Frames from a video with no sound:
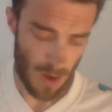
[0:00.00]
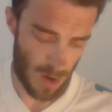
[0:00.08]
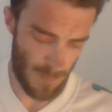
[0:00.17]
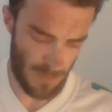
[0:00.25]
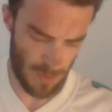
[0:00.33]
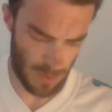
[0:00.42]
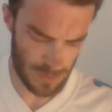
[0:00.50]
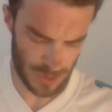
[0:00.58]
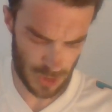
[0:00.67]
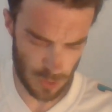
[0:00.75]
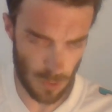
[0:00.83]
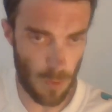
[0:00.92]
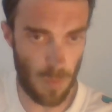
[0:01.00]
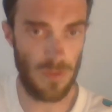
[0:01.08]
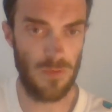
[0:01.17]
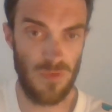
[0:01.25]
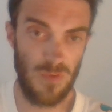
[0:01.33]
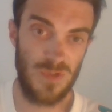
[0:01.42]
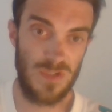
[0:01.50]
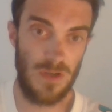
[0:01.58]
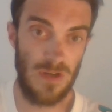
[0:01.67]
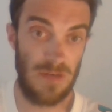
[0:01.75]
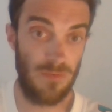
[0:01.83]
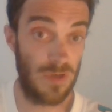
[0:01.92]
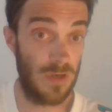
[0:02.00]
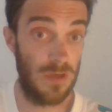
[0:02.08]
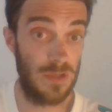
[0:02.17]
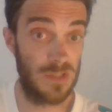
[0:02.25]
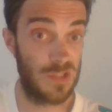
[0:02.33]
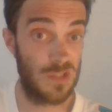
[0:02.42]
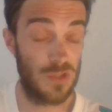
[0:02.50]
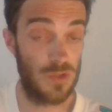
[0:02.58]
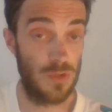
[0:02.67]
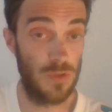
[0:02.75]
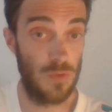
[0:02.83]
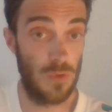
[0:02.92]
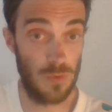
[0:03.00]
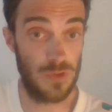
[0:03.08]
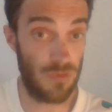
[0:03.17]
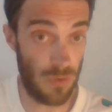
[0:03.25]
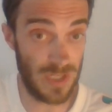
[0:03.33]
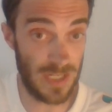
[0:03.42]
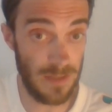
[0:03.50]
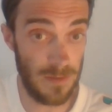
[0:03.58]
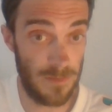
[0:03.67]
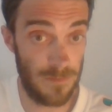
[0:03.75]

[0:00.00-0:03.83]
I'm not sure what the rules are in regards to horse riding